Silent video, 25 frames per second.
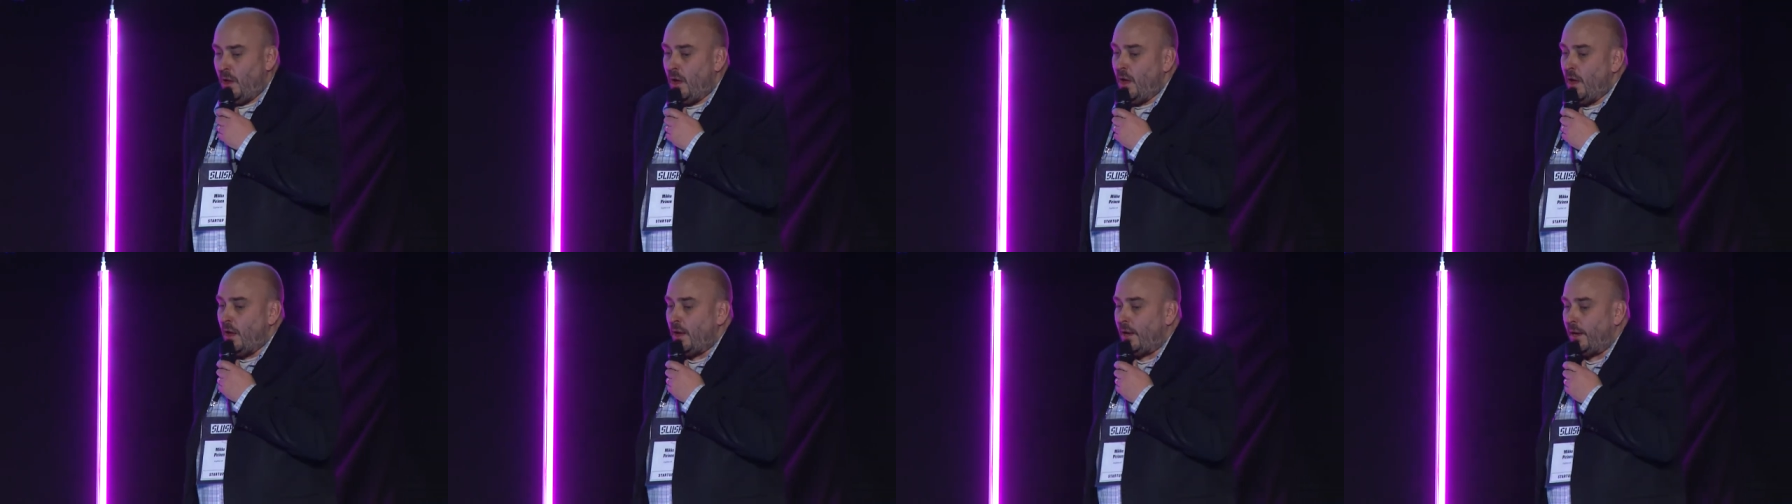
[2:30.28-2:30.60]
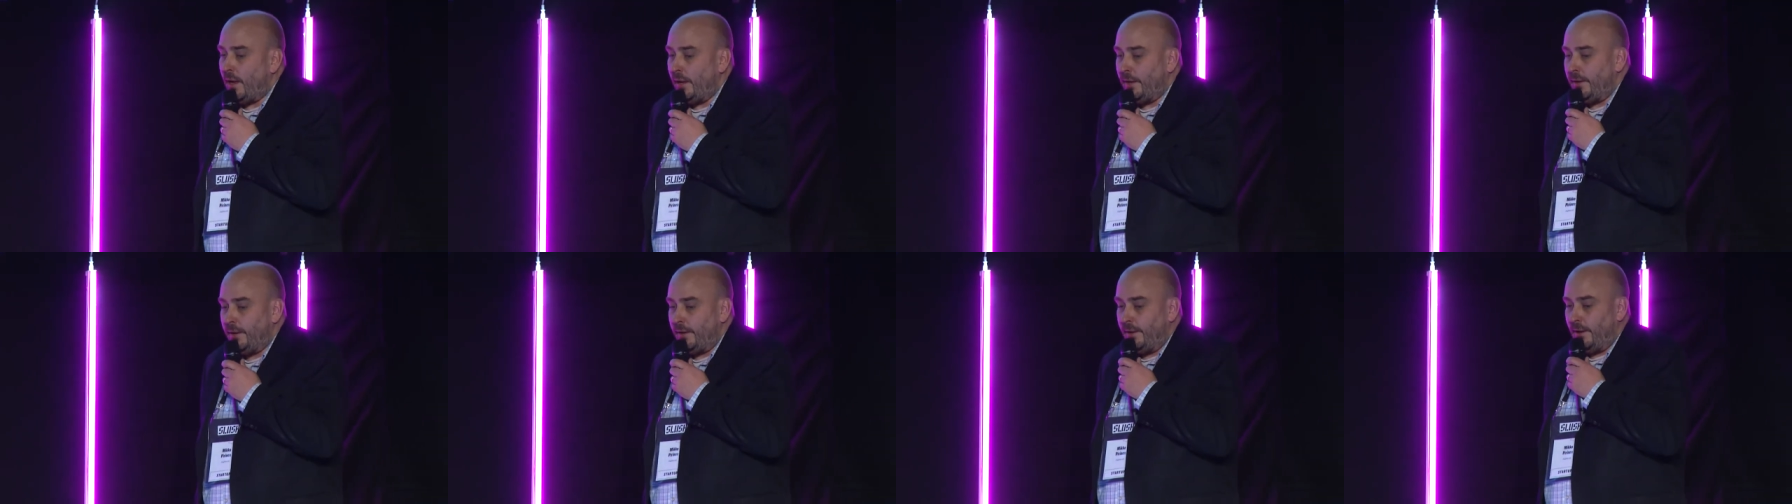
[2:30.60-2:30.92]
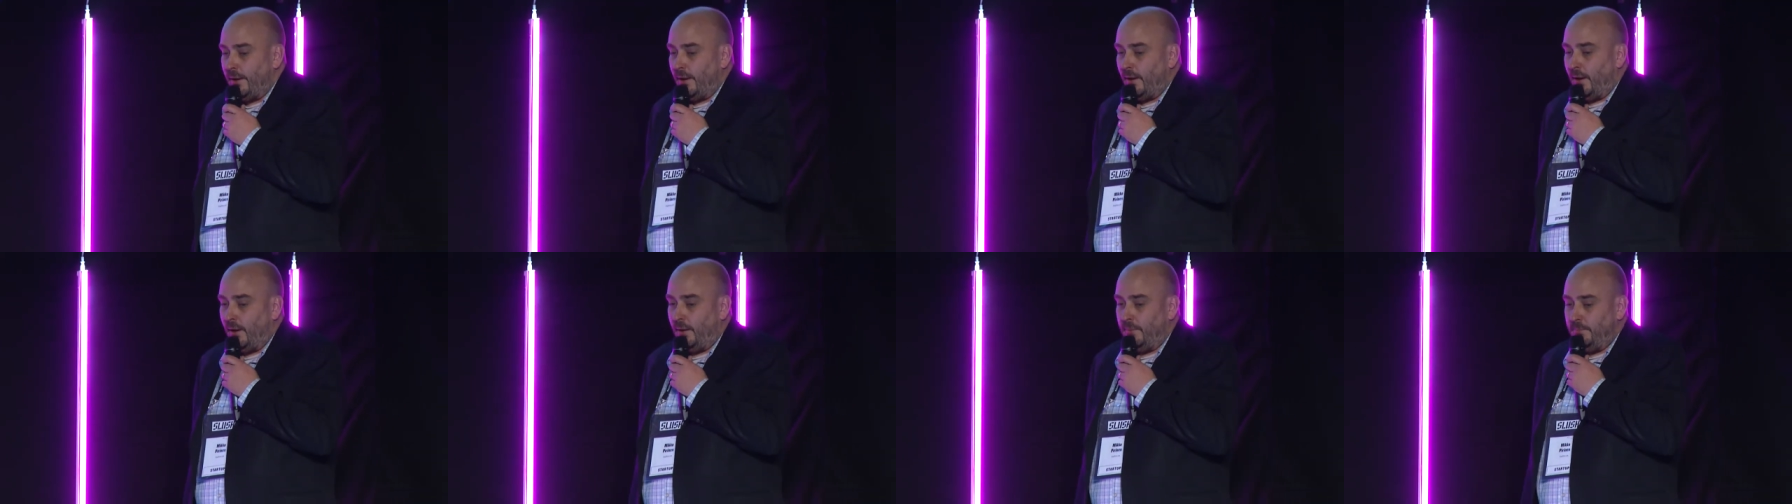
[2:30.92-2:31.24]
And
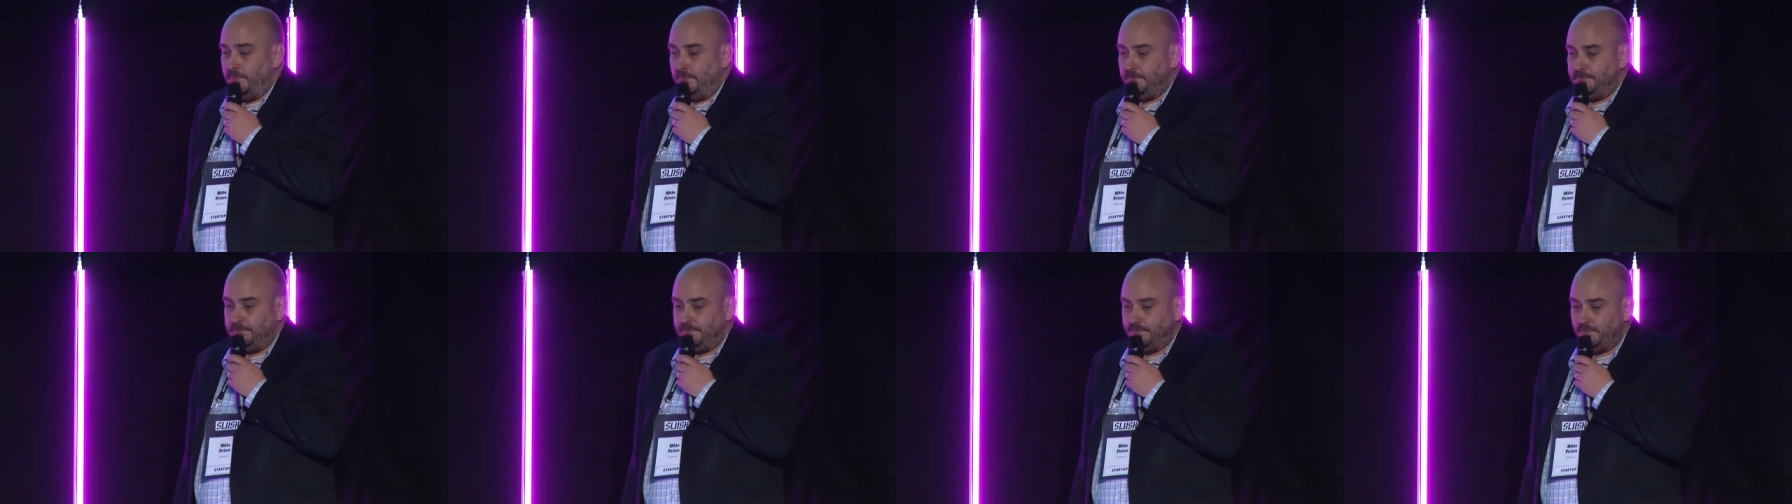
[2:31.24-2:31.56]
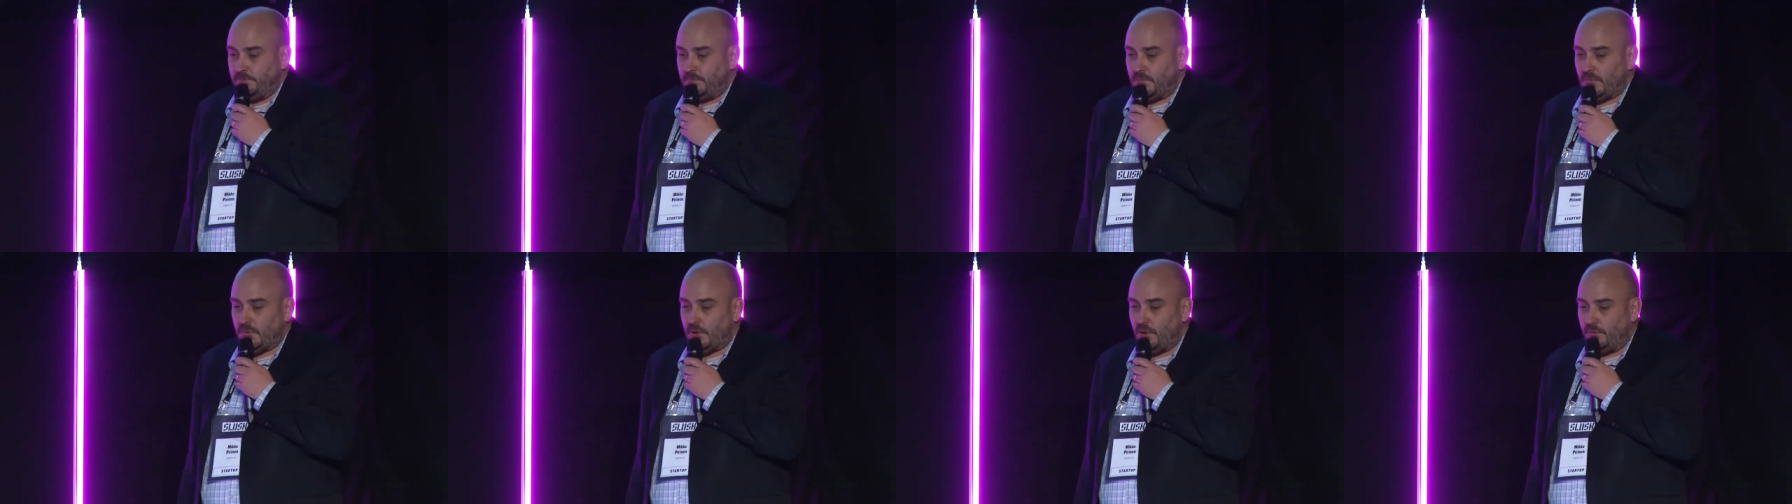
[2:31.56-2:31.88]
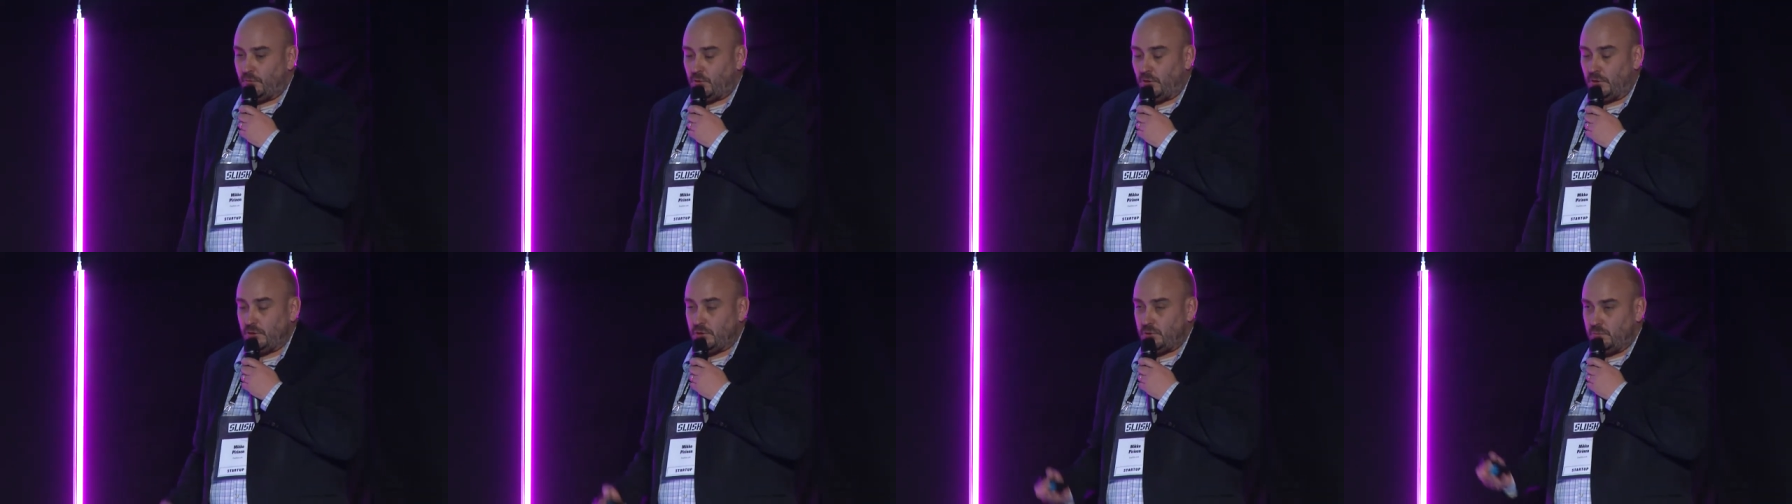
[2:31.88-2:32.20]
uh,
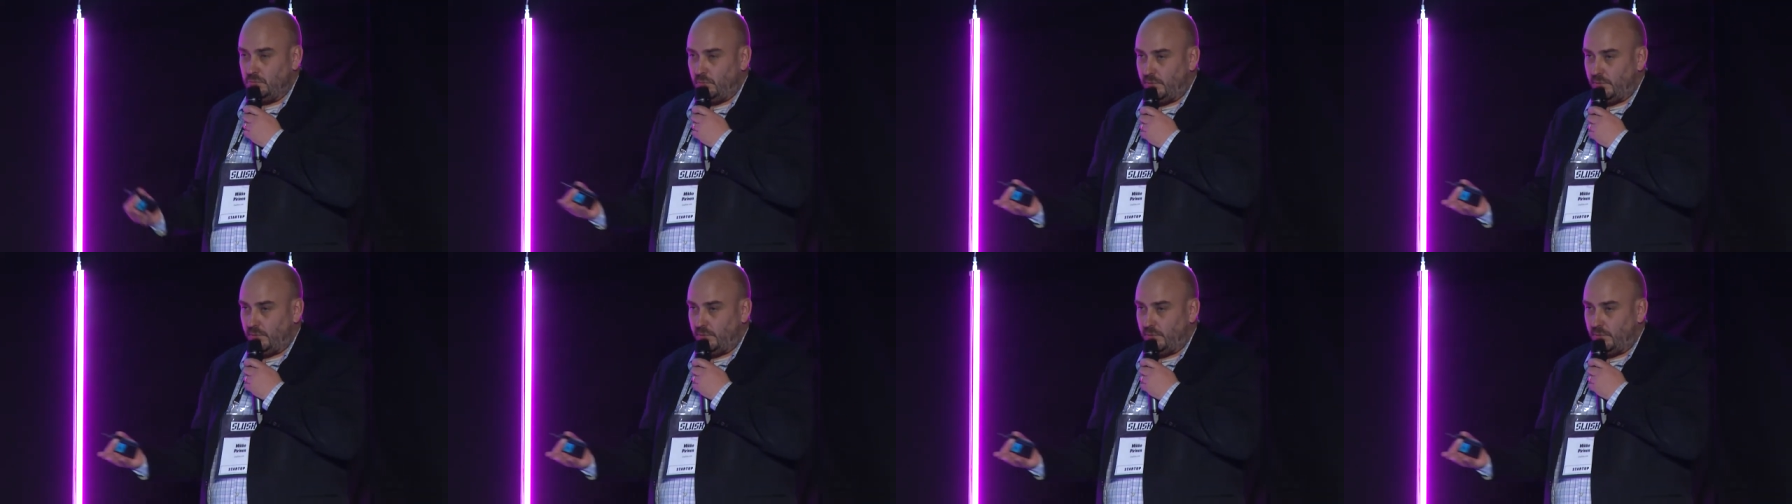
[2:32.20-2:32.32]
of course,